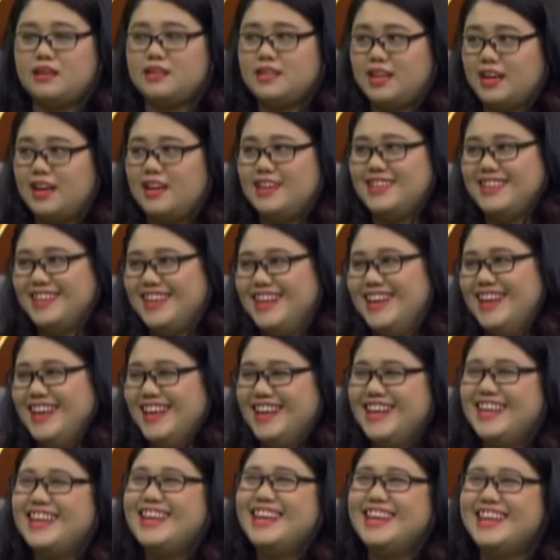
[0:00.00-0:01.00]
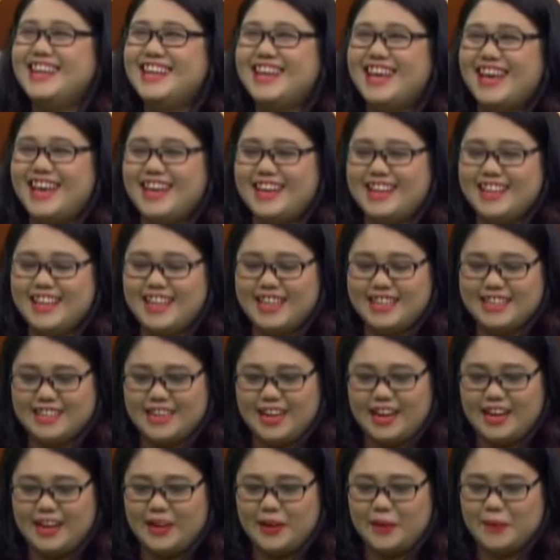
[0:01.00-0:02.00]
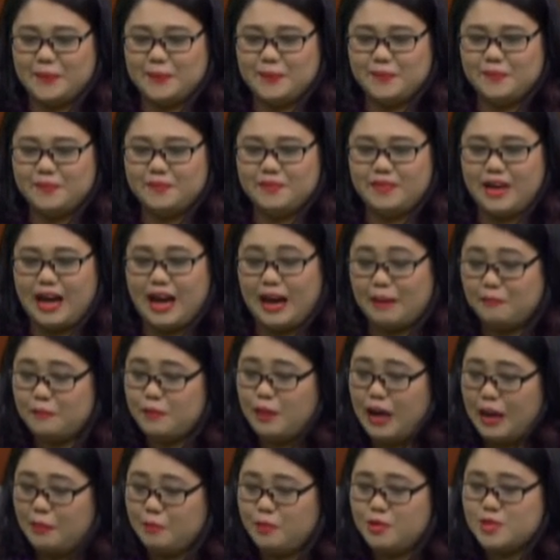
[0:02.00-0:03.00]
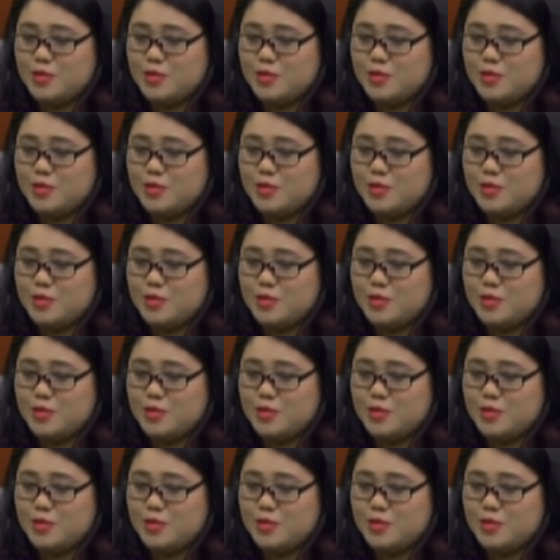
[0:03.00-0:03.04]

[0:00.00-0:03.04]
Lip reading: Yeah. And then I'm